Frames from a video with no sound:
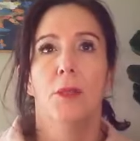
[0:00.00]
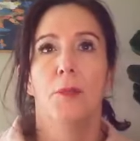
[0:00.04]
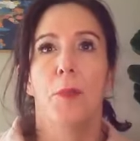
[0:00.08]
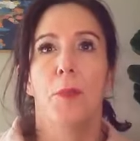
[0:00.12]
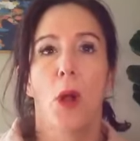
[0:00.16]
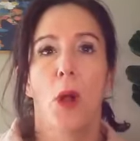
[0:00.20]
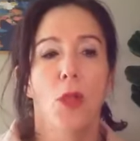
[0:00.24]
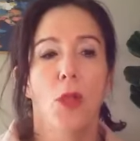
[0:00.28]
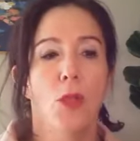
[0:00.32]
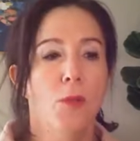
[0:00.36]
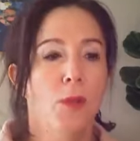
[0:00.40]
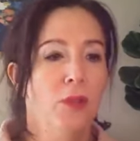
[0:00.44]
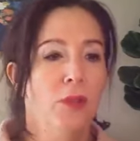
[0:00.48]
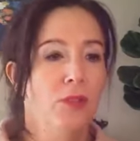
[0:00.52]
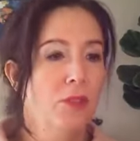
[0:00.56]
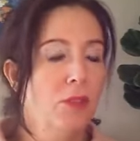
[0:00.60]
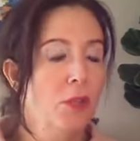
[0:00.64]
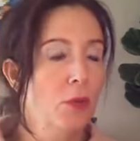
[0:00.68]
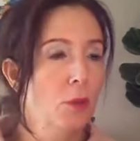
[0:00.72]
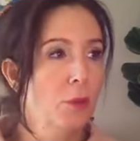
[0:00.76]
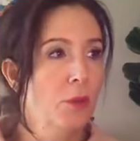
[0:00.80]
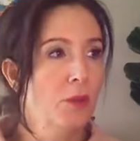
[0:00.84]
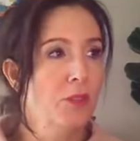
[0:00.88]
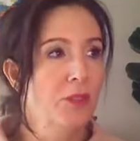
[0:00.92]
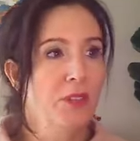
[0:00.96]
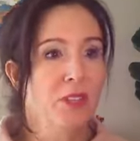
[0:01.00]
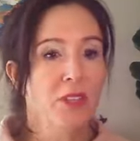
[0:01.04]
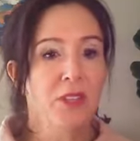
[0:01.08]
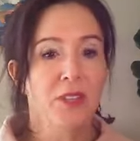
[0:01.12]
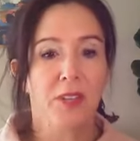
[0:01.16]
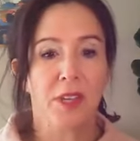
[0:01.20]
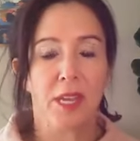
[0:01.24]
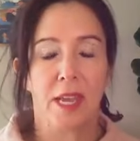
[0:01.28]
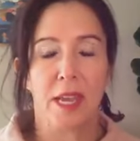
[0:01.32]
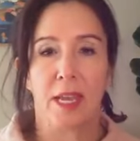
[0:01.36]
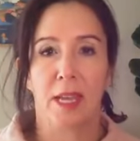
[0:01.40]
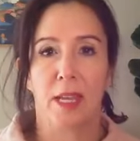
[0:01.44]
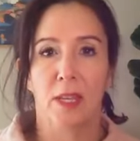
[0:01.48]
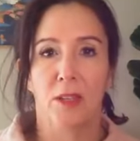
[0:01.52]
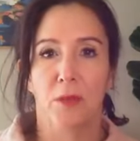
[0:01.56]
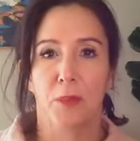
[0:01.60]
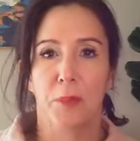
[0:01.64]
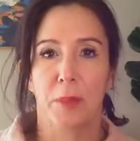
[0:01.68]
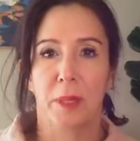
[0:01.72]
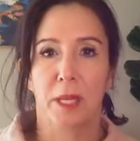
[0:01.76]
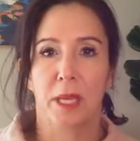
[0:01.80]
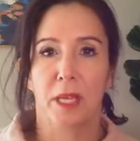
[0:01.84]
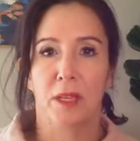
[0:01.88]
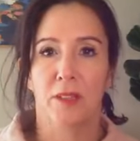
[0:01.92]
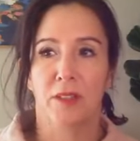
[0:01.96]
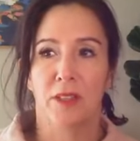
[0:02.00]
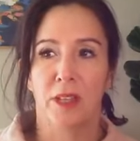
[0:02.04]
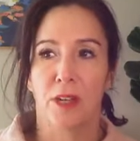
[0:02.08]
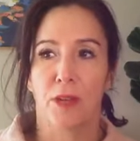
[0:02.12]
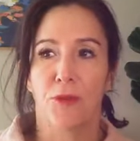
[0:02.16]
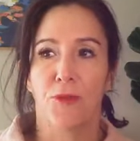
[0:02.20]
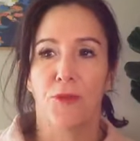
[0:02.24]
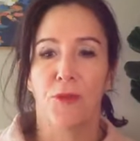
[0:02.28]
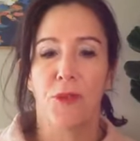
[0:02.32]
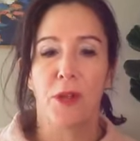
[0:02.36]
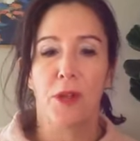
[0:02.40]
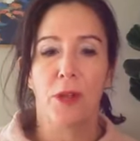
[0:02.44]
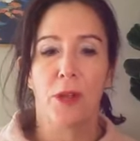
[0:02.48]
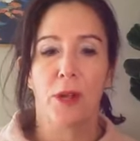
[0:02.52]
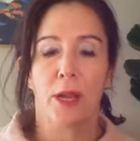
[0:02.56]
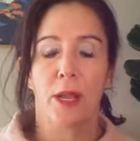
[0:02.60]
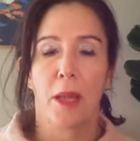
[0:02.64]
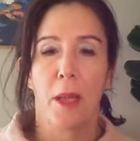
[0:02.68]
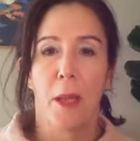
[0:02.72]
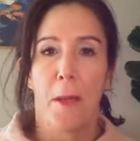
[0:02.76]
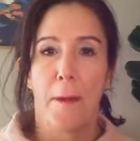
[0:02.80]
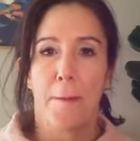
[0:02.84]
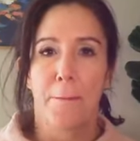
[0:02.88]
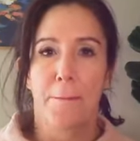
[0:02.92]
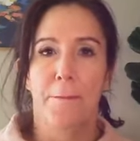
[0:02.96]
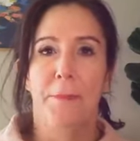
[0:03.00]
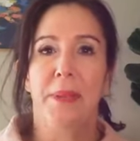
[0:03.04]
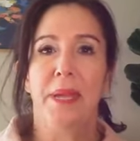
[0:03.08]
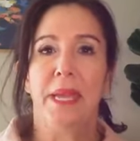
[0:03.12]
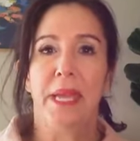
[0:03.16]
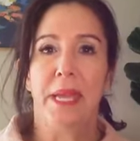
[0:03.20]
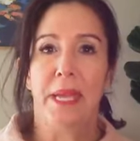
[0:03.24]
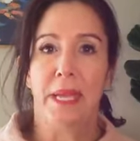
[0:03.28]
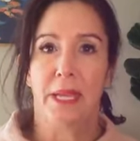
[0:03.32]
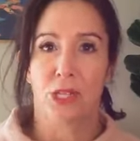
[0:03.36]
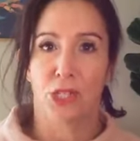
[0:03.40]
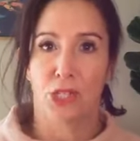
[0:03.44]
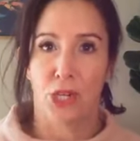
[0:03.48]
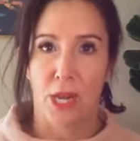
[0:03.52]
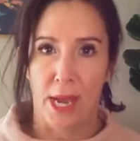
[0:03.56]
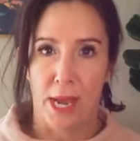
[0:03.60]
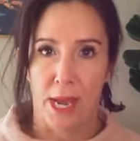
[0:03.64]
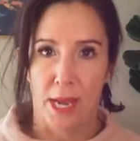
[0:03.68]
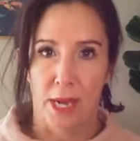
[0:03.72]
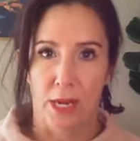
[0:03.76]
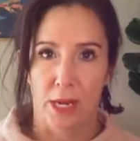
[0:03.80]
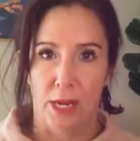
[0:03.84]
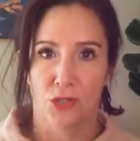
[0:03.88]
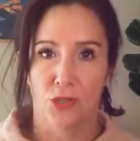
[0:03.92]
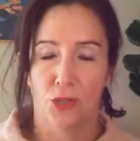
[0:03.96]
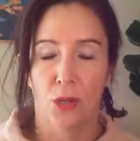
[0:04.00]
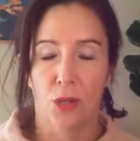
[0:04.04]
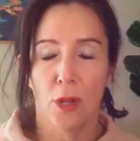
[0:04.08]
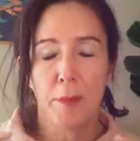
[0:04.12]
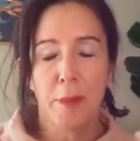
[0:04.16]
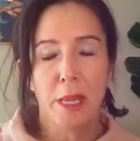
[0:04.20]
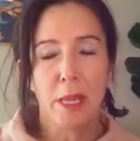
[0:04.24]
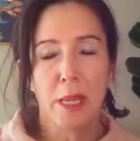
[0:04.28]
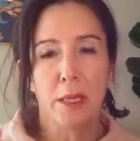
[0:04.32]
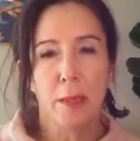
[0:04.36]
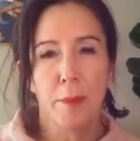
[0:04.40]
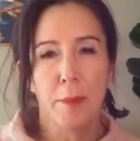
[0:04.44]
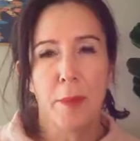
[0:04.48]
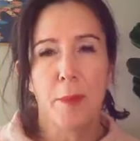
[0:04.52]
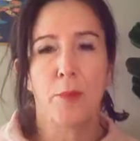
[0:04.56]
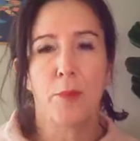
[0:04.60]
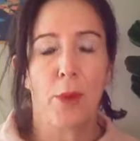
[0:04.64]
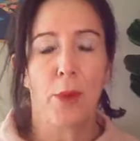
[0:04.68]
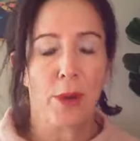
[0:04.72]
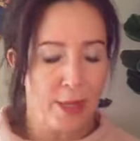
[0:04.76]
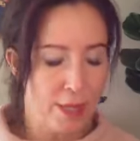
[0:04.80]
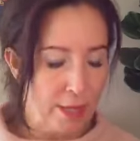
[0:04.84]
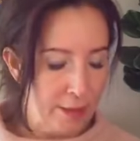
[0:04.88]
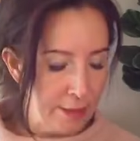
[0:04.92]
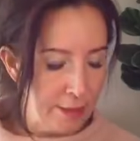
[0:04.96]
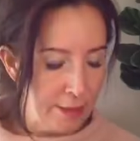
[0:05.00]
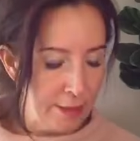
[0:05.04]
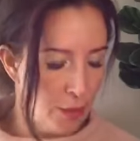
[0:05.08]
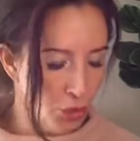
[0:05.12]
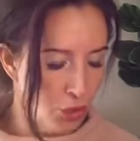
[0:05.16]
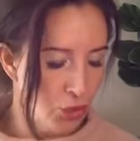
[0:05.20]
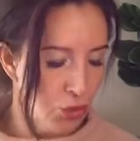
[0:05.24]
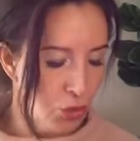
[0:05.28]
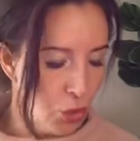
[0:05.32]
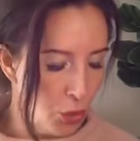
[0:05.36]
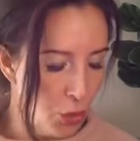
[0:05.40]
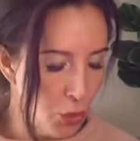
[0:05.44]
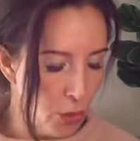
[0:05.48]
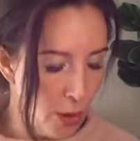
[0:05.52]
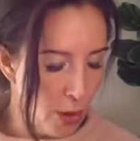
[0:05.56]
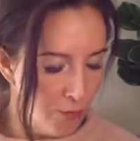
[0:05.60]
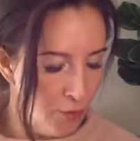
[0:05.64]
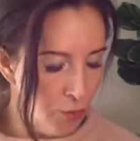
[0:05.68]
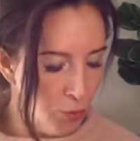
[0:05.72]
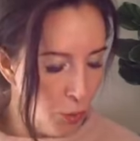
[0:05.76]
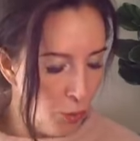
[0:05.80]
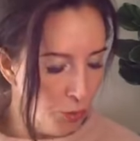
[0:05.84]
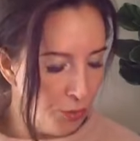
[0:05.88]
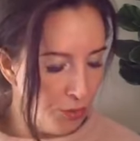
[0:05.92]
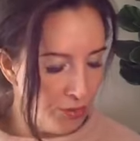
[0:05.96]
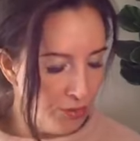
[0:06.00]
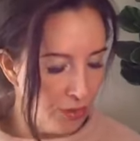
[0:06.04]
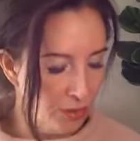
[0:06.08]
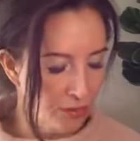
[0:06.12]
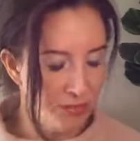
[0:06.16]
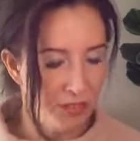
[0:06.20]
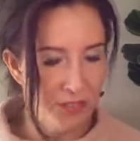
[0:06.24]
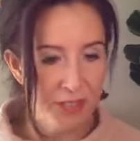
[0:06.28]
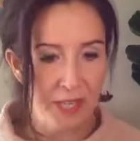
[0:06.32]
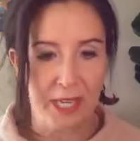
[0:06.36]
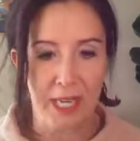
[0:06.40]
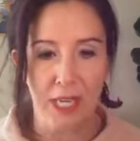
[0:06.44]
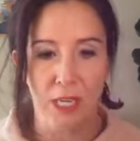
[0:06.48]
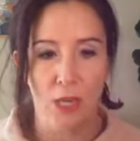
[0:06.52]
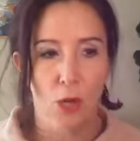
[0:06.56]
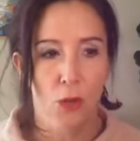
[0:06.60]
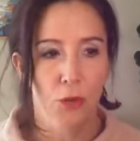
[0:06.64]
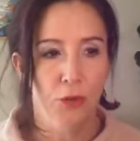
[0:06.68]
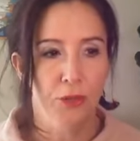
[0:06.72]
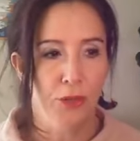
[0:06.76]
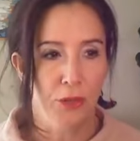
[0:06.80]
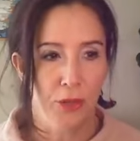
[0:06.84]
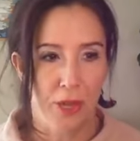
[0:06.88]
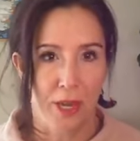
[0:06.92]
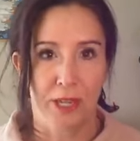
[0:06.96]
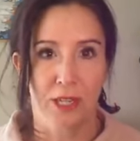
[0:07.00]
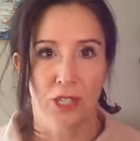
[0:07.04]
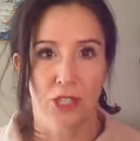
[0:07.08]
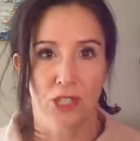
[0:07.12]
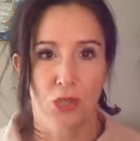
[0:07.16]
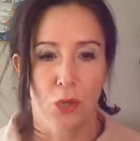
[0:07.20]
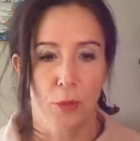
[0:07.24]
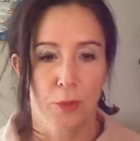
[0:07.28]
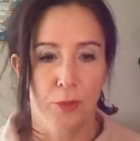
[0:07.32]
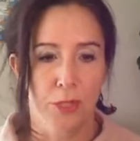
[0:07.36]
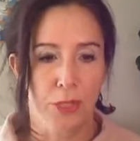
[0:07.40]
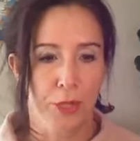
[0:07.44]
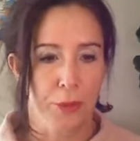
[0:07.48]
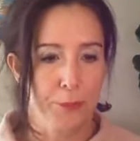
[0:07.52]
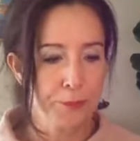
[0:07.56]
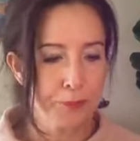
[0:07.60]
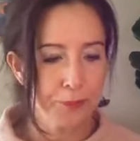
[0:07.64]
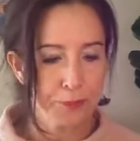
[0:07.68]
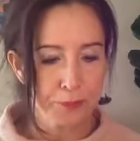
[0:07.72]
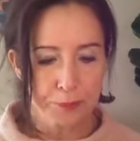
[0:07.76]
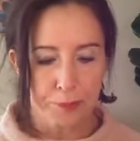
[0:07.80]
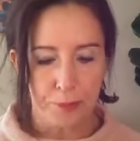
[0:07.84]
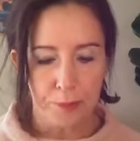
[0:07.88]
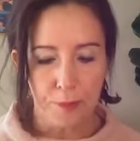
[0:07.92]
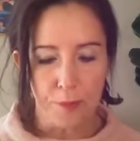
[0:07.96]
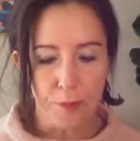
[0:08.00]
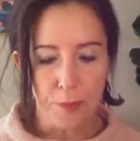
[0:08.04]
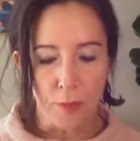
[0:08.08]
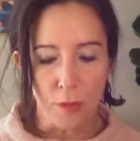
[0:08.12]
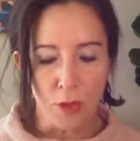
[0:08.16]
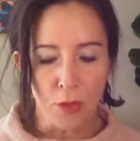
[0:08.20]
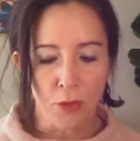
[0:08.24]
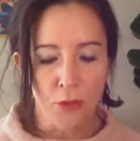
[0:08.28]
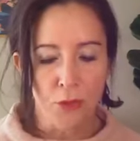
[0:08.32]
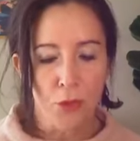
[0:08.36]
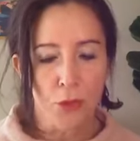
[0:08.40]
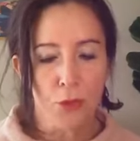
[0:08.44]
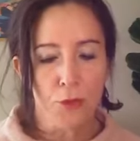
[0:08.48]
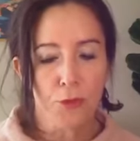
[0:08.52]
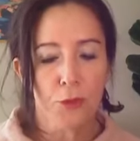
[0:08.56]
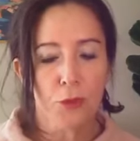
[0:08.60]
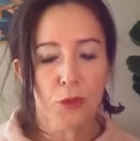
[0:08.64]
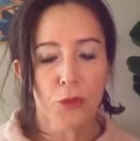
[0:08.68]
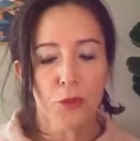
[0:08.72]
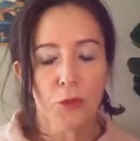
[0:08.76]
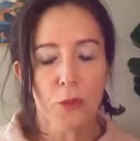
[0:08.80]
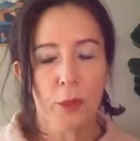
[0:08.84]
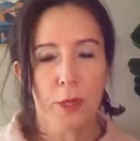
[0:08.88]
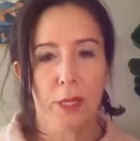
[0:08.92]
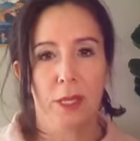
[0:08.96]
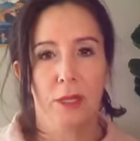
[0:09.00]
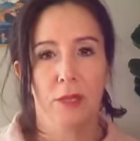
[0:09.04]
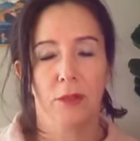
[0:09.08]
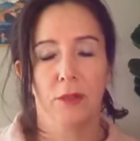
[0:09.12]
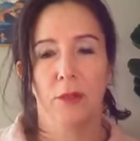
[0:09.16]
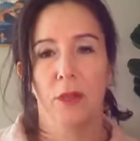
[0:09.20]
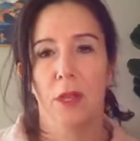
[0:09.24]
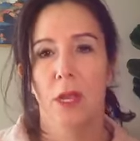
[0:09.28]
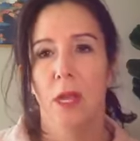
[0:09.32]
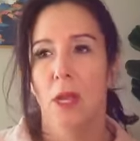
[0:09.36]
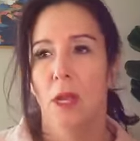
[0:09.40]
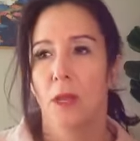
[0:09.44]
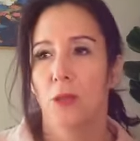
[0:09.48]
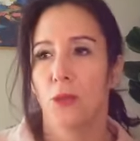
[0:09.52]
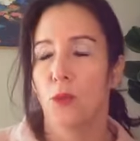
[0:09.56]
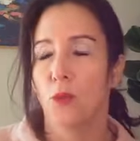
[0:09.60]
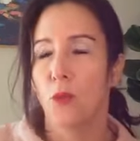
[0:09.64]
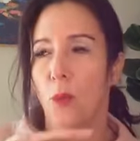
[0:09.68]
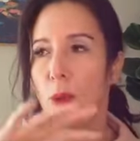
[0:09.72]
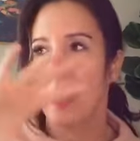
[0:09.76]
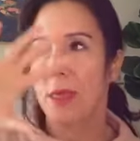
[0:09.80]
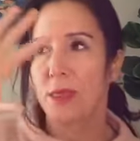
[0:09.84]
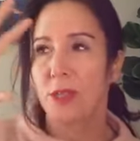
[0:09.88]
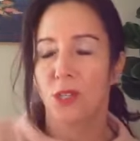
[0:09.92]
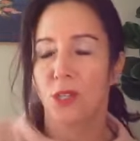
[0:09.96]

part of the reason they're resisting is because they're fearing being changed. So let me let me break that down and show you. I even wrote these on sticky notes so that I could show them to you. So the first one is the way